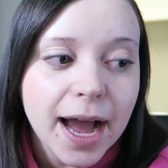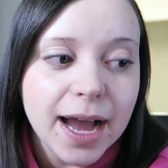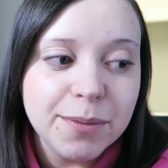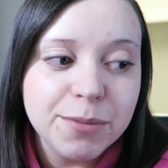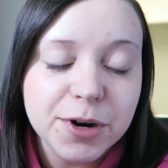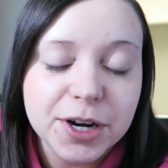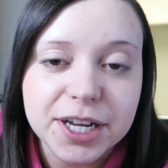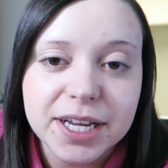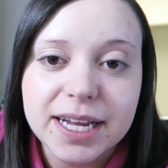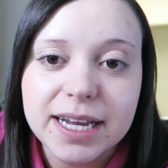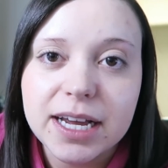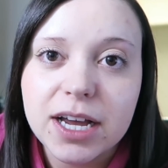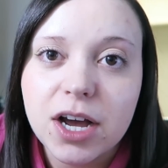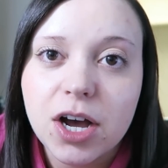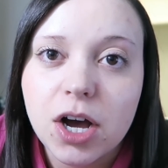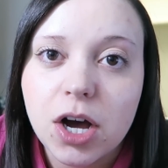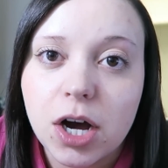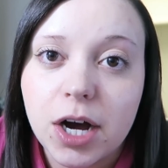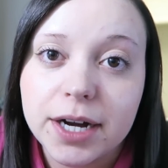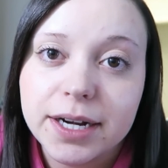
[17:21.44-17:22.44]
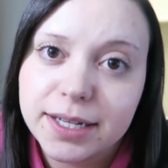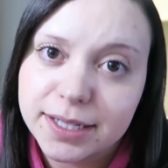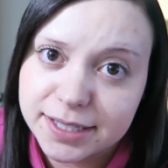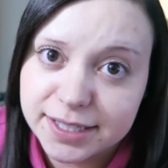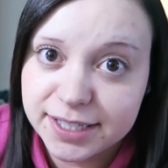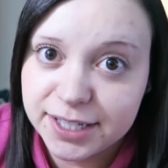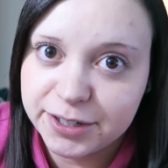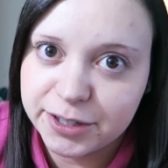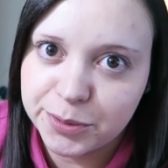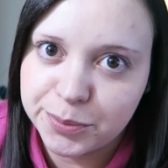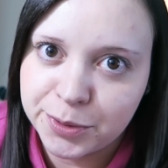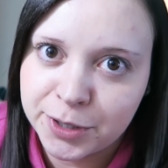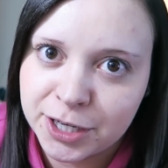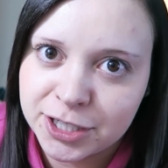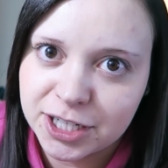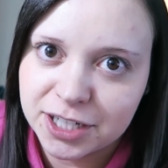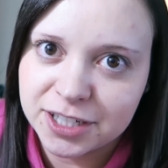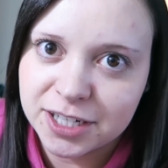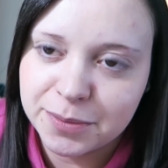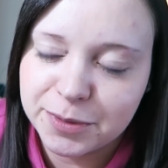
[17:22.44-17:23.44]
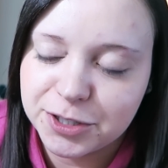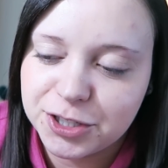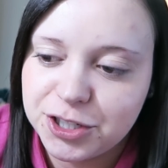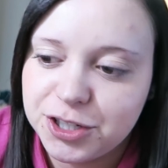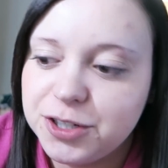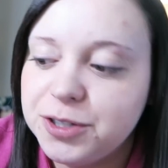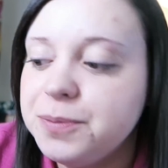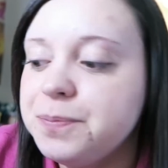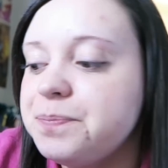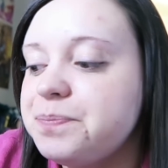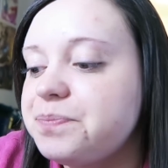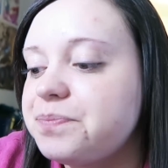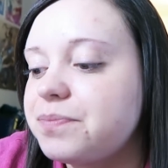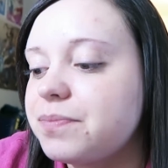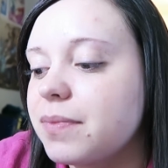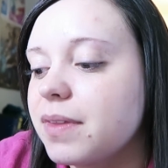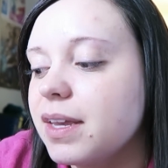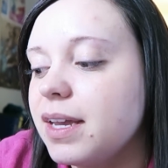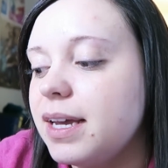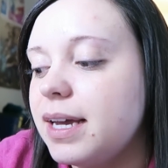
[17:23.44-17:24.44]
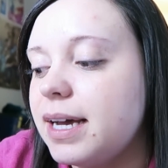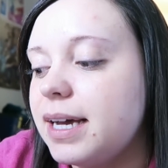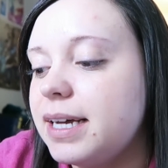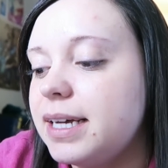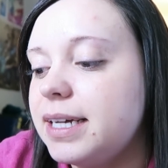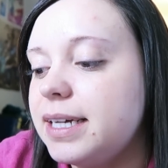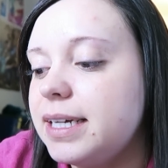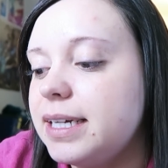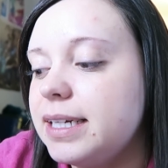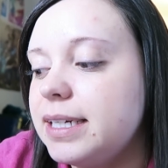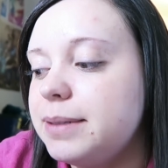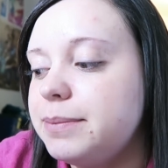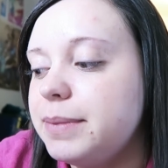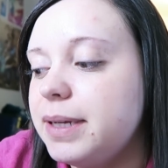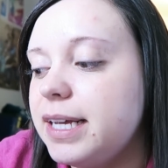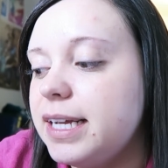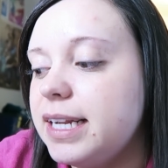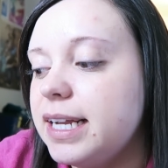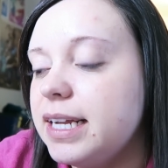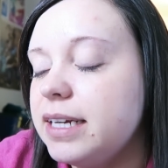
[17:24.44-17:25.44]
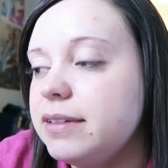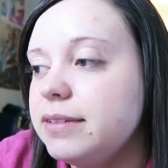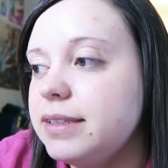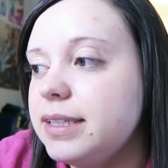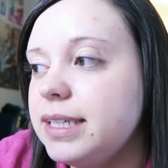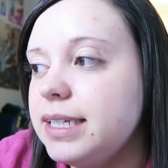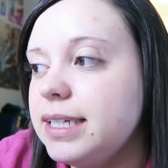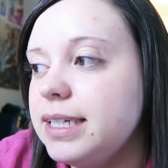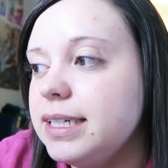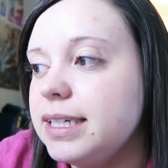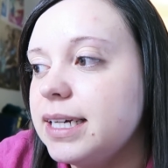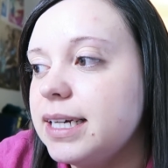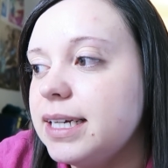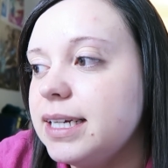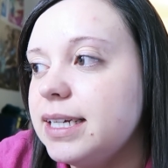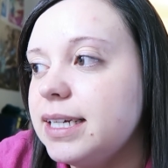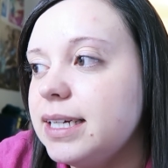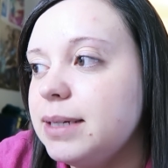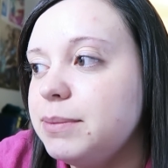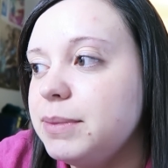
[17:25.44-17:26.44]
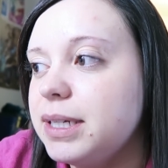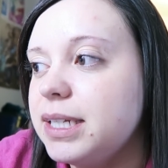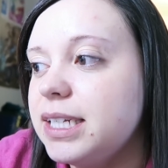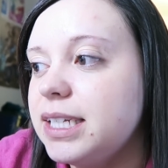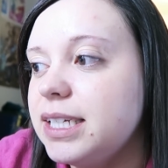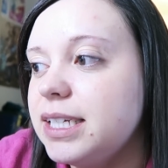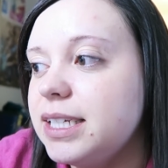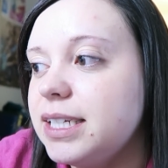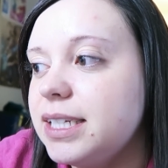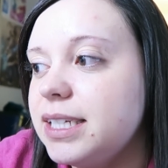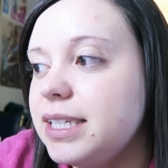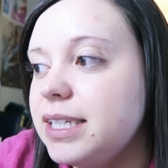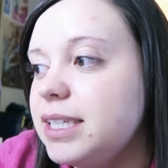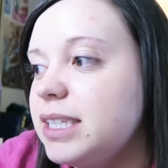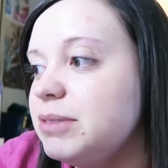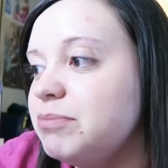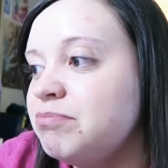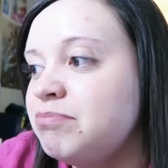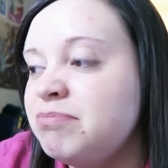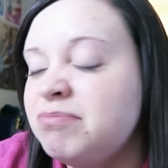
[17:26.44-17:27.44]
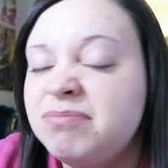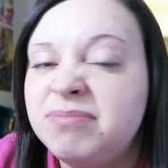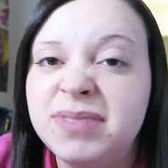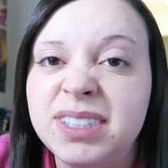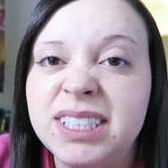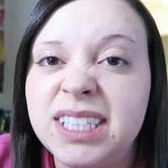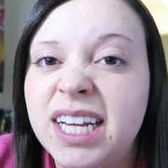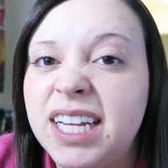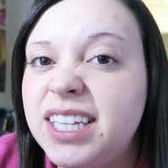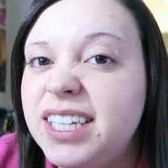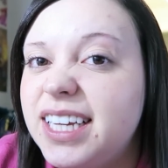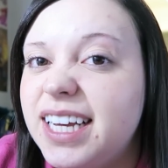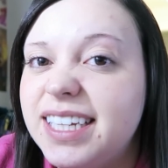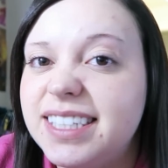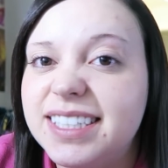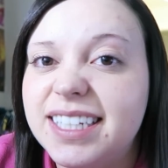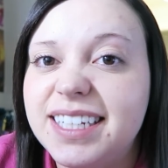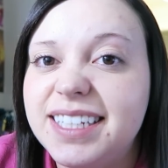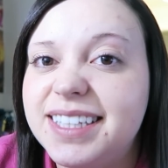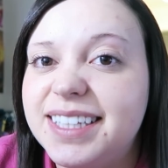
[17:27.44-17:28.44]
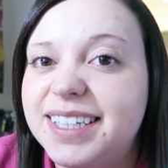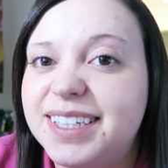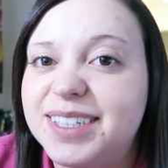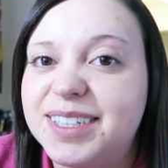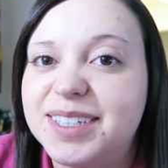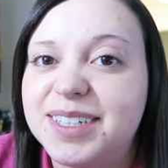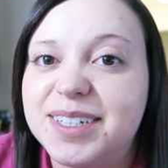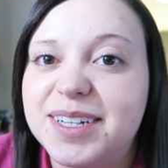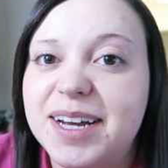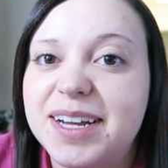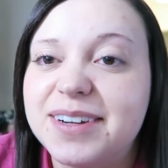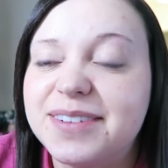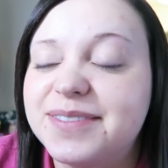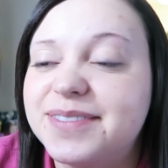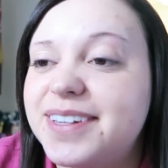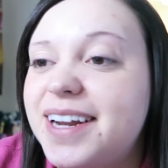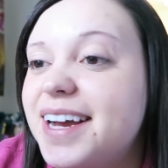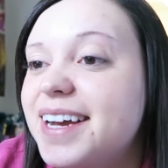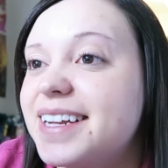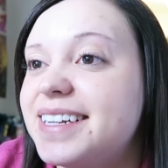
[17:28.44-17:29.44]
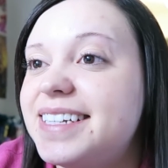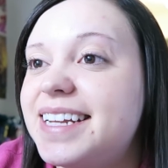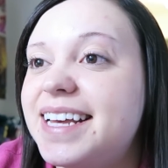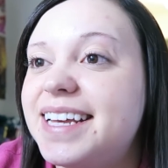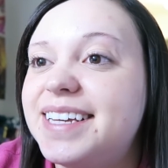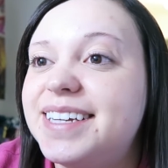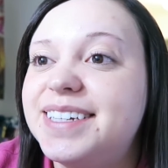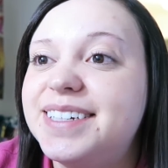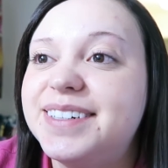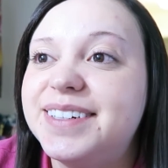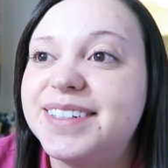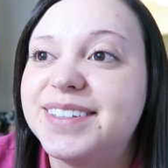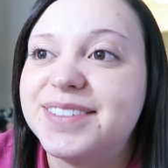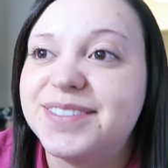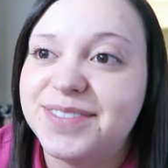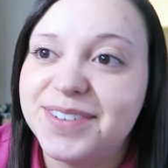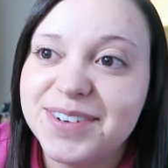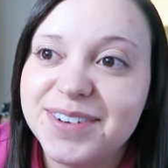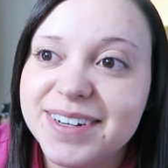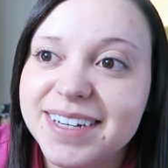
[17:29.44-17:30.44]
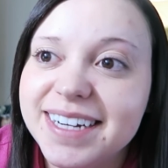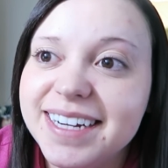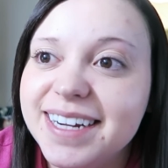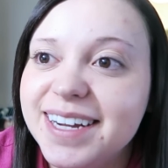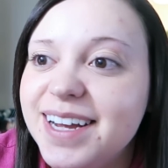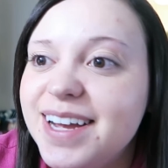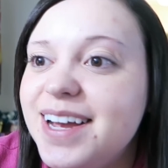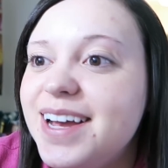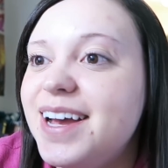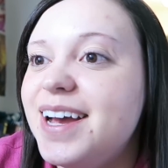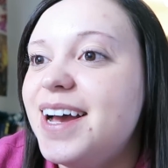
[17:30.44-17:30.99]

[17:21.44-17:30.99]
I'm working on secret project number 2, and I don't think I'm gonna tell you guys anything. I'm not gonna tell you who it's for